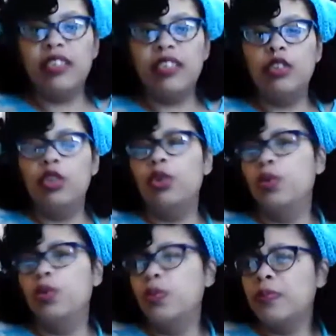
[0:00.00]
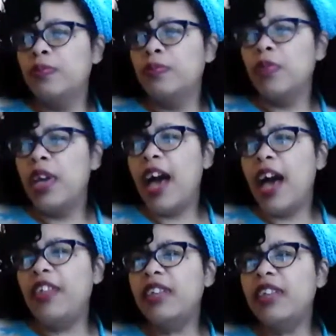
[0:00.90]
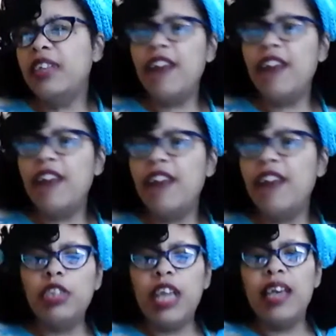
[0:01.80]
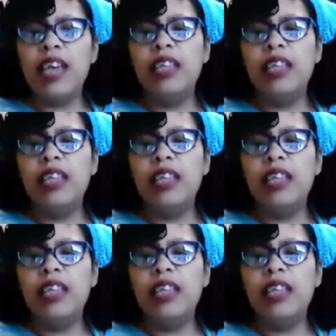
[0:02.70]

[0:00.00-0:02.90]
to do, I think it's half double crochet